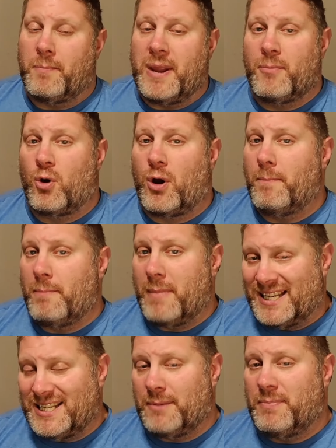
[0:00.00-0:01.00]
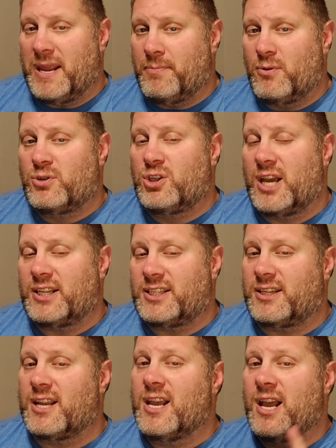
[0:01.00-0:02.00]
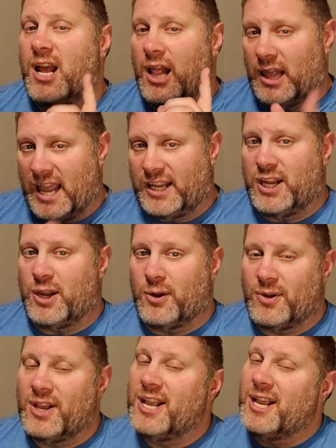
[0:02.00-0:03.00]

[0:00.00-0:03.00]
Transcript: meet more amazing people just like you.